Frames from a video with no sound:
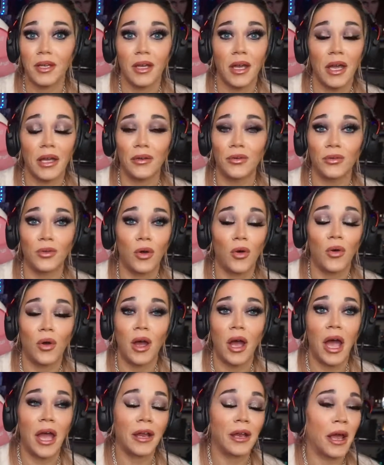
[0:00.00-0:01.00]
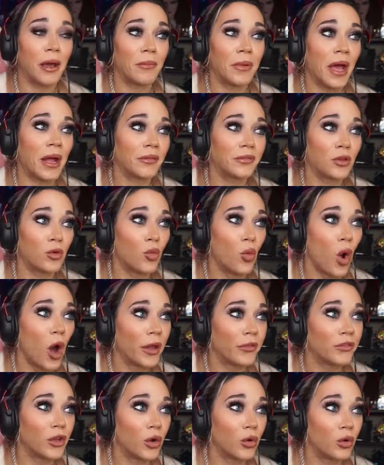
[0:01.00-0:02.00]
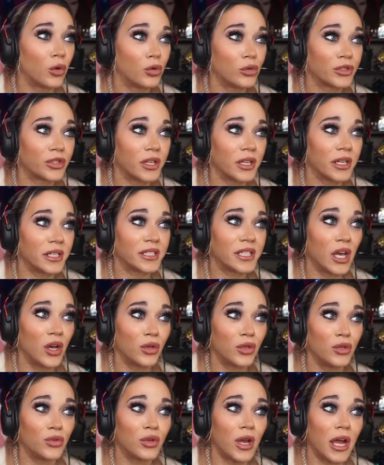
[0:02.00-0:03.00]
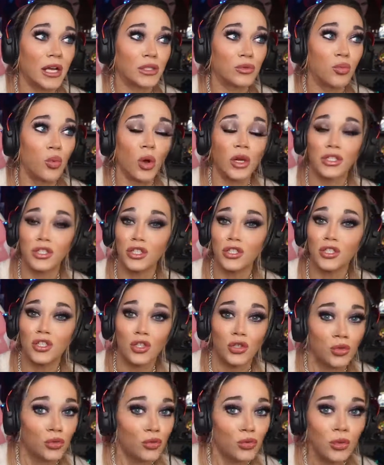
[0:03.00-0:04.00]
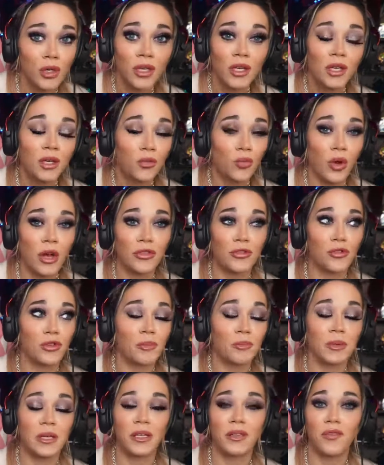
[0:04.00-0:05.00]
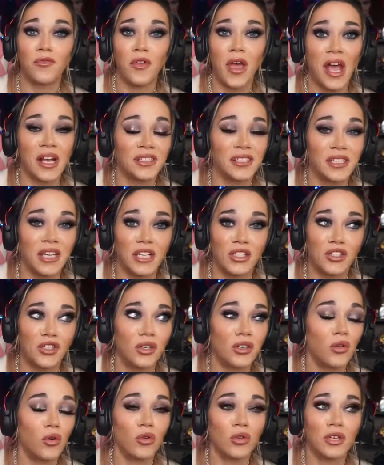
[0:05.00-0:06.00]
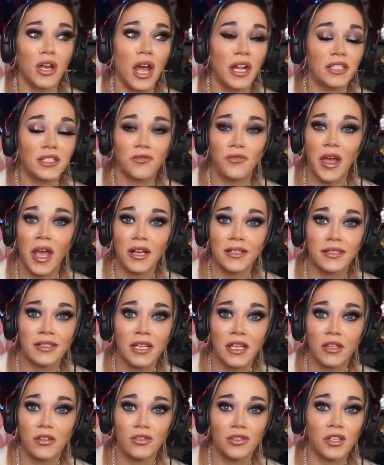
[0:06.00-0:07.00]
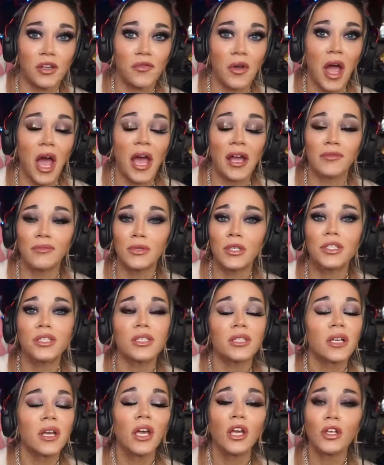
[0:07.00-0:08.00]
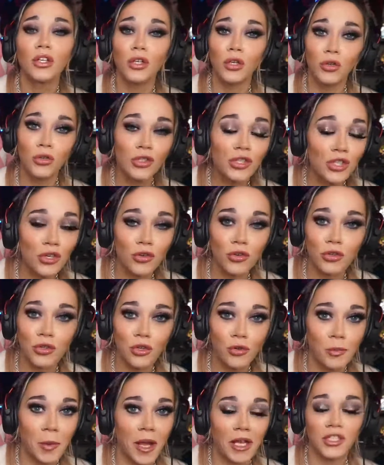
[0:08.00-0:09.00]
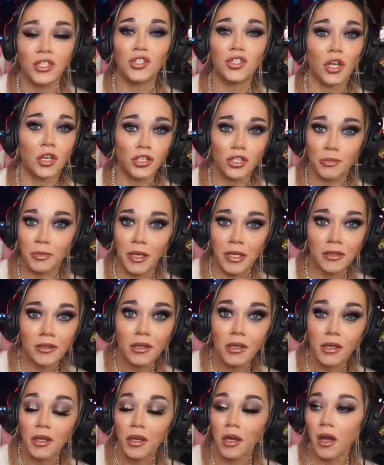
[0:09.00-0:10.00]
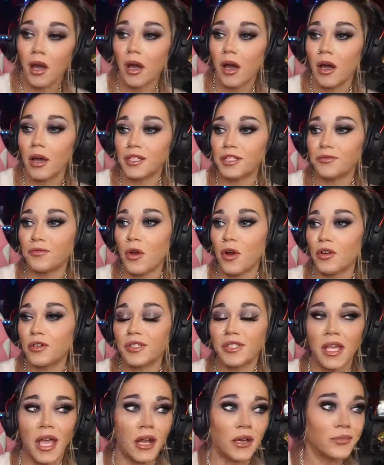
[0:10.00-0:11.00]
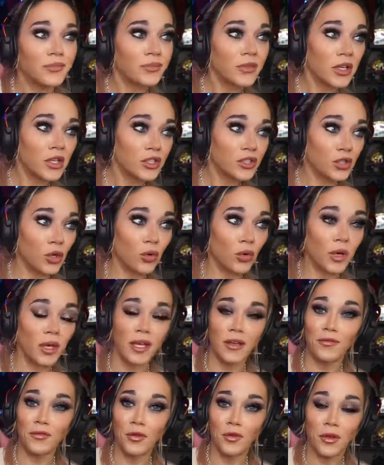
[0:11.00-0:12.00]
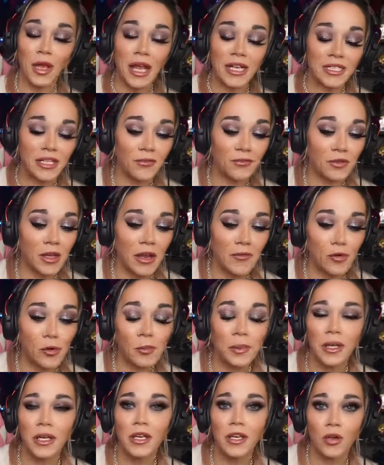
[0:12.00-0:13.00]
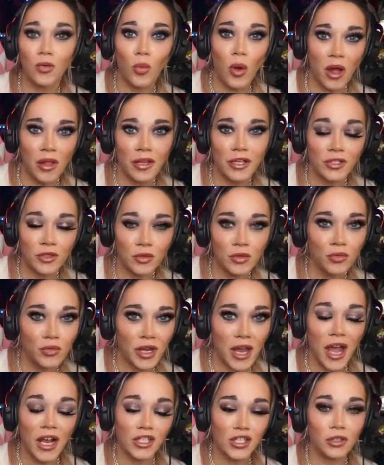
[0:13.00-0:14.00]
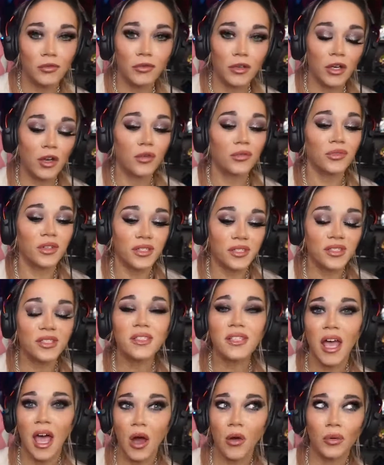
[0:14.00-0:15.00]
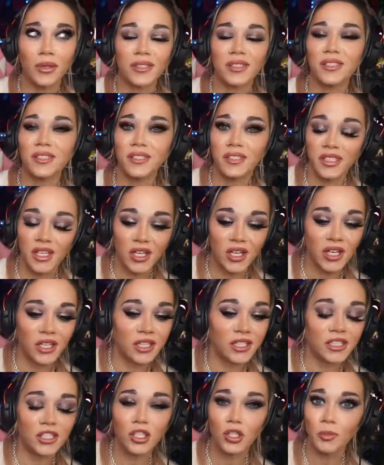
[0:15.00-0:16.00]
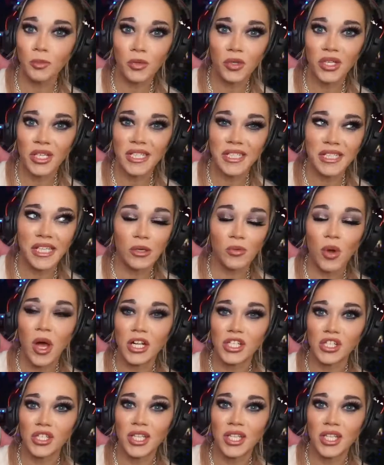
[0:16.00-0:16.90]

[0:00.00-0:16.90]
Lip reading: I don't know. I'm not the one though who's going to tell you guys what to do, whether it be the vaccination or not to vaccinate yourself. I'm just use your best judgment as far as that. So if you guys have never been here while I do a reaction video, this is how it's done. It's super easy. Watch